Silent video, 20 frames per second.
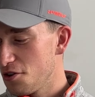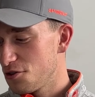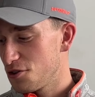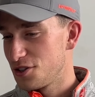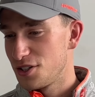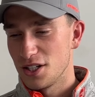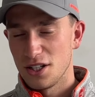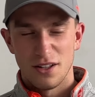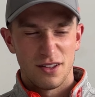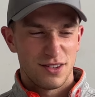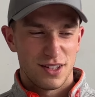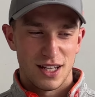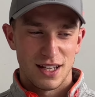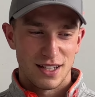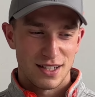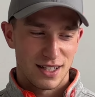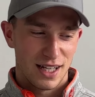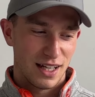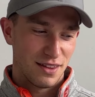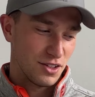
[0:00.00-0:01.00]
Just little
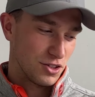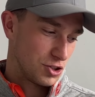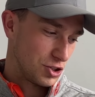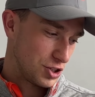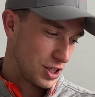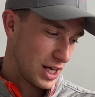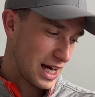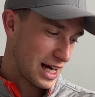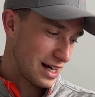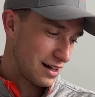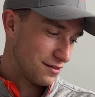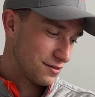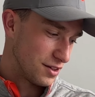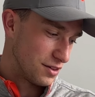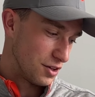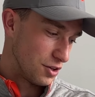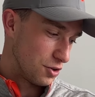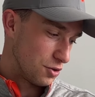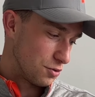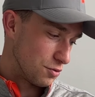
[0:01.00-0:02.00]
things like the shaft
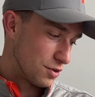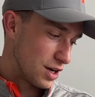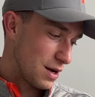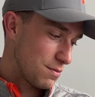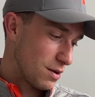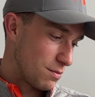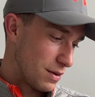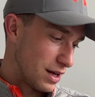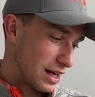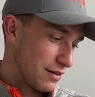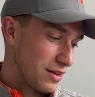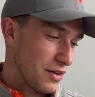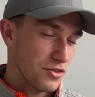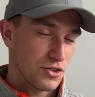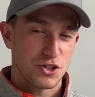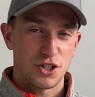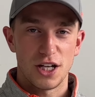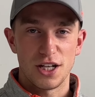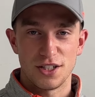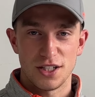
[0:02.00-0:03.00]
and the grip. I mean, I've never
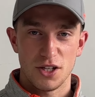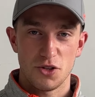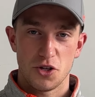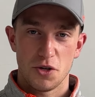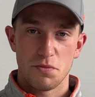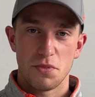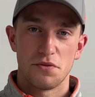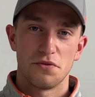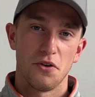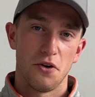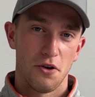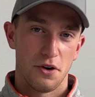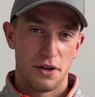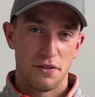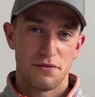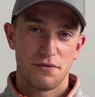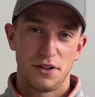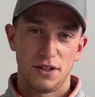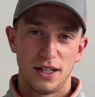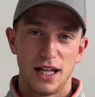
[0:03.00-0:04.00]
changed that grip before and
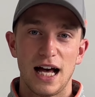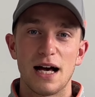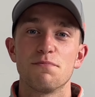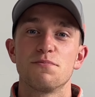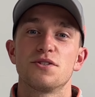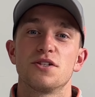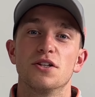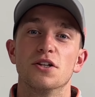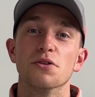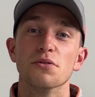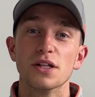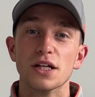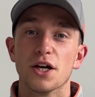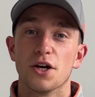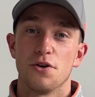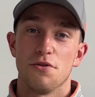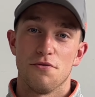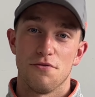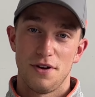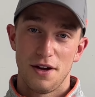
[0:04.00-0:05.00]
it felt absolutely
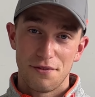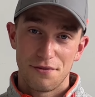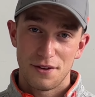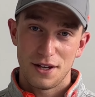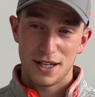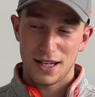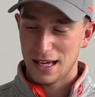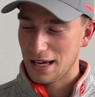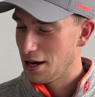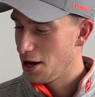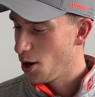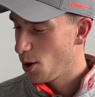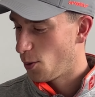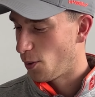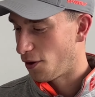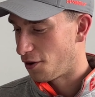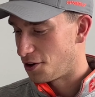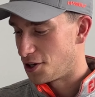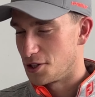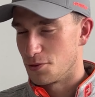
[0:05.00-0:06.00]
horrific,
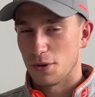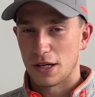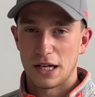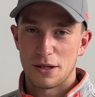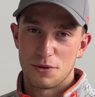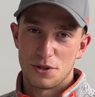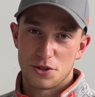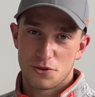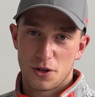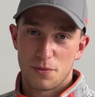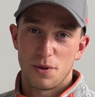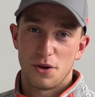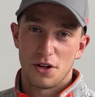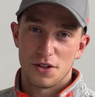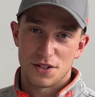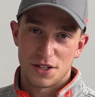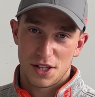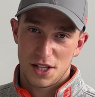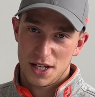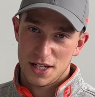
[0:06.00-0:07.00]
whereas when I was gripping
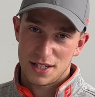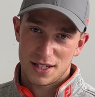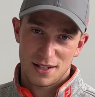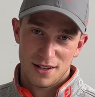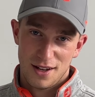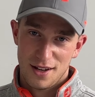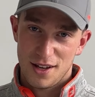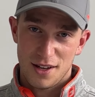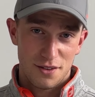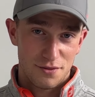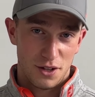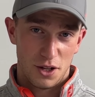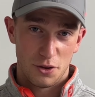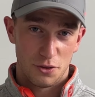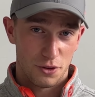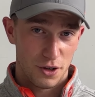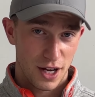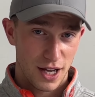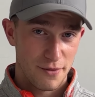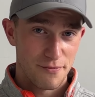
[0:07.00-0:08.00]
onto this, it felt
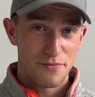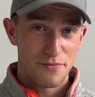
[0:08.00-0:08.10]
great.